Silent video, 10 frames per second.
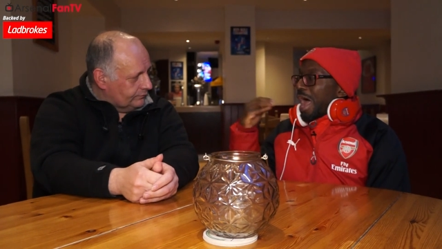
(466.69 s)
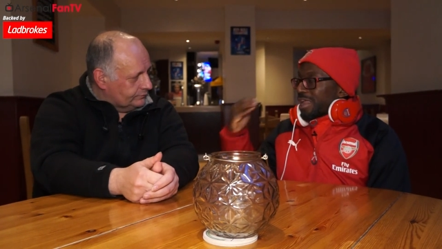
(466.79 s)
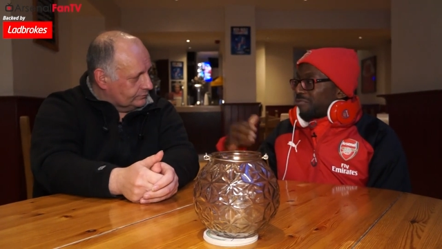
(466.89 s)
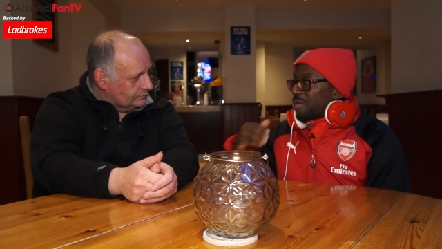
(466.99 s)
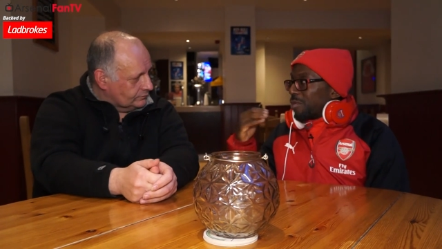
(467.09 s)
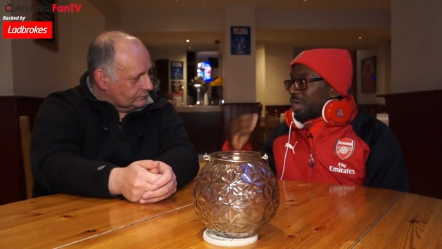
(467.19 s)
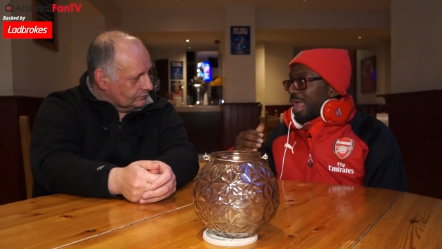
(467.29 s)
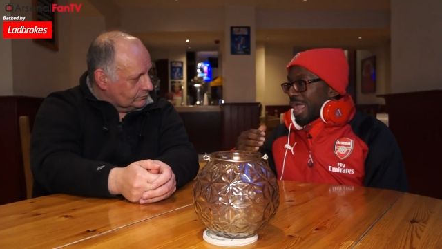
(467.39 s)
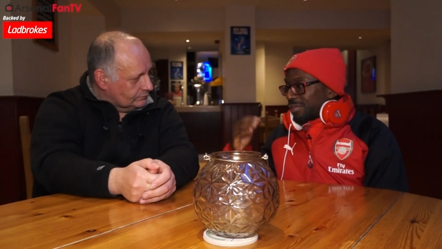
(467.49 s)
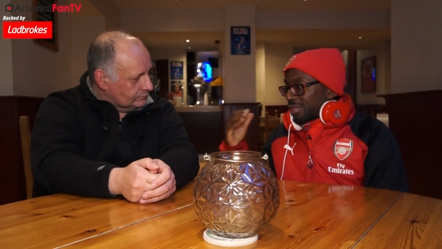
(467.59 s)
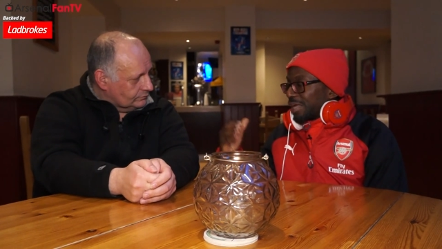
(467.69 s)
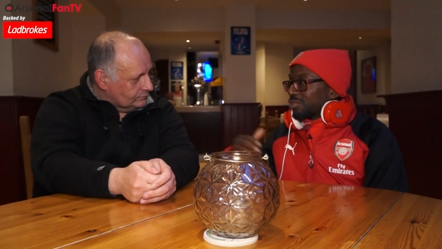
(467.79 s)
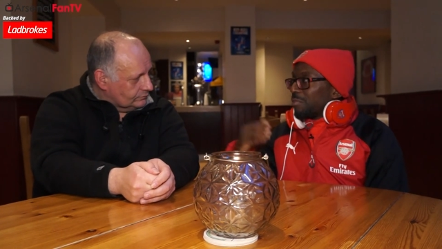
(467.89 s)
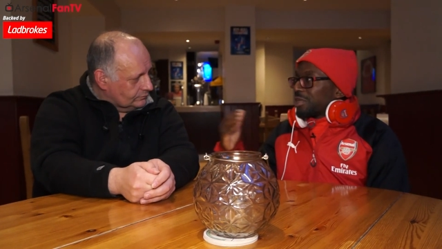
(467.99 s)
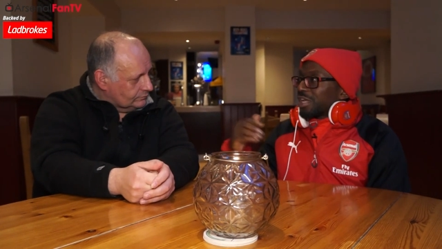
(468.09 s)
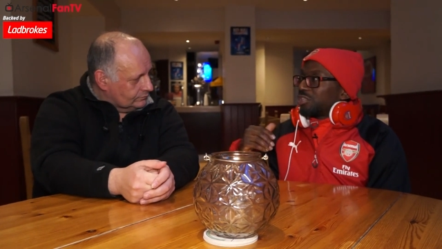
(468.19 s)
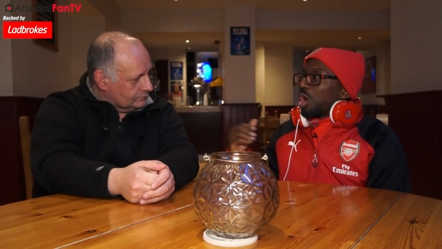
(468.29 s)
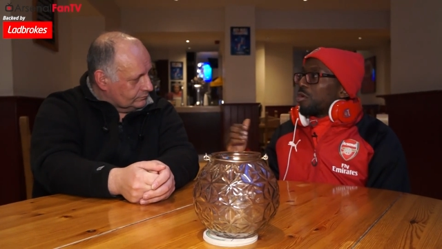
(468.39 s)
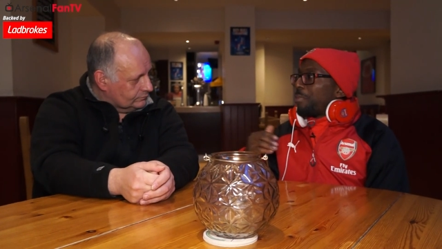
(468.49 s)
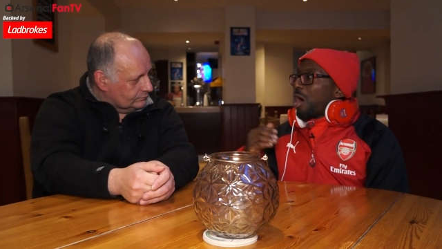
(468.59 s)
Speaker 1: And you have people on the internet. Somebody said
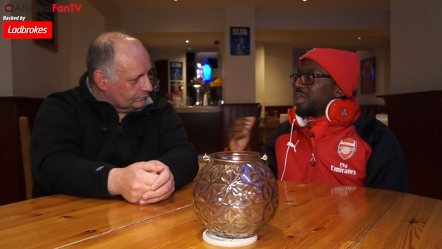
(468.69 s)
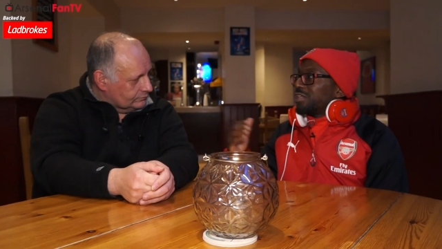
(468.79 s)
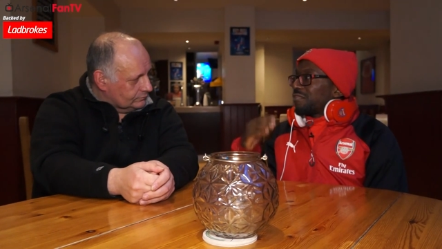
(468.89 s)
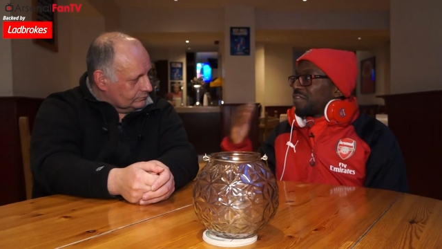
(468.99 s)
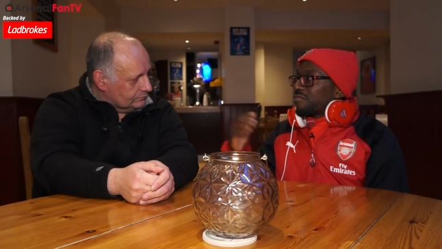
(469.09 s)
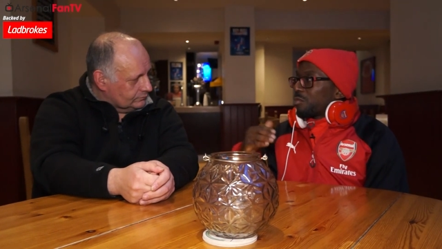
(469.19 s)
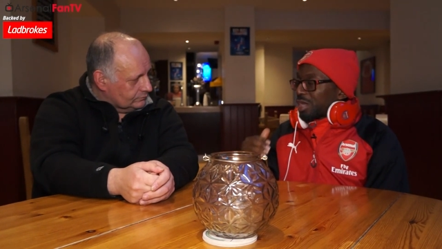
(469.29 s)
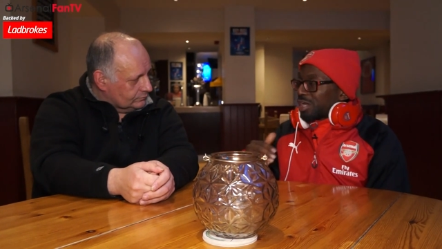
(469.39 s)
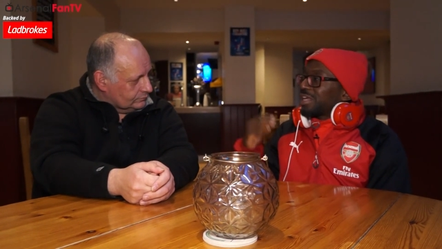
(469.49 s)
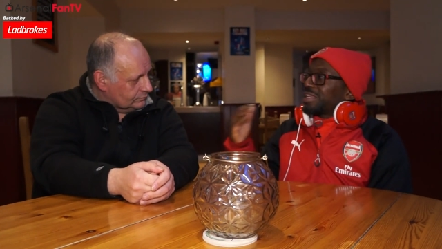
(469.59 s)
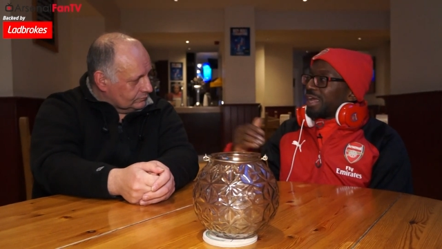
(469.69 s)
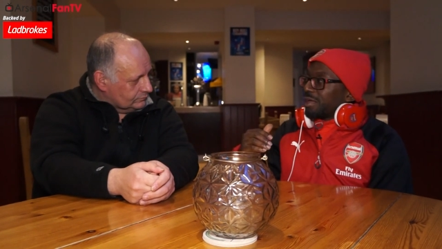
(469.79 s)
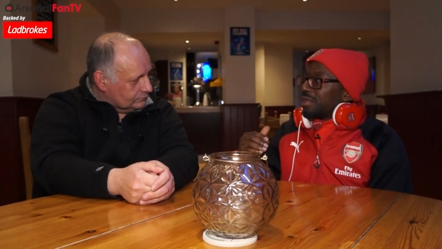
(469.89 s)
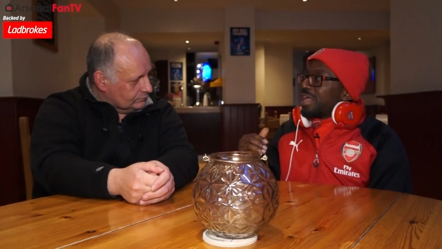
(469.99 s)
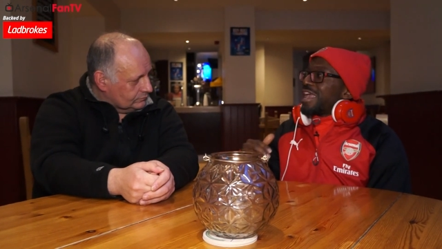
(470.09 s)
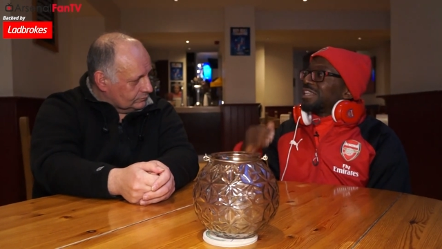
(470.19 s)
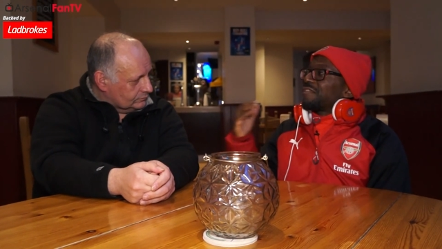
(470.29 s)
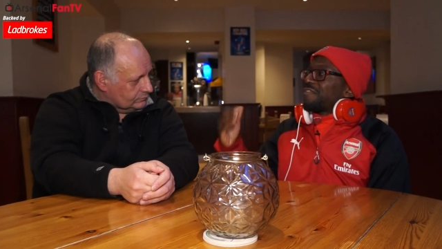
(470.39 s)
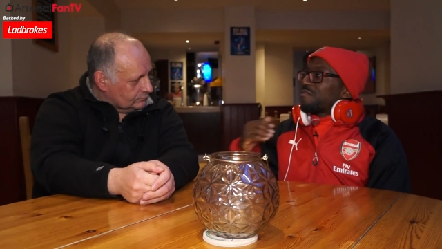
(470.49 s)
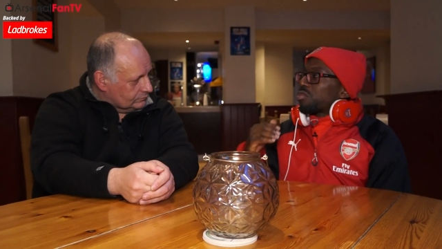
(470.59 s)
Joey Barton is the flavour of the week. And I said, yeah, he's
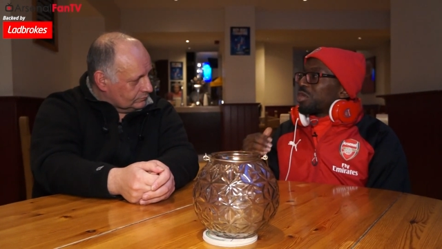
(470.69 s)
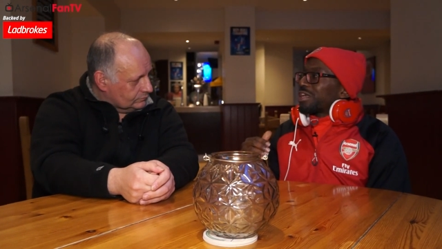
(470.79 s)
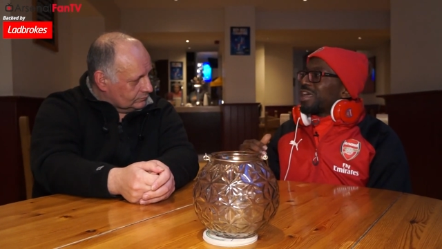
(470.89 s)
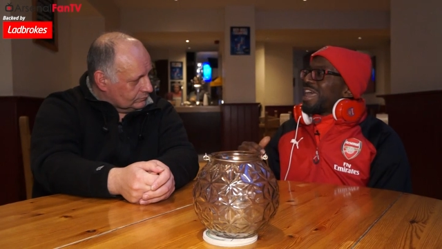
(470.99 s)
the flavour of the week.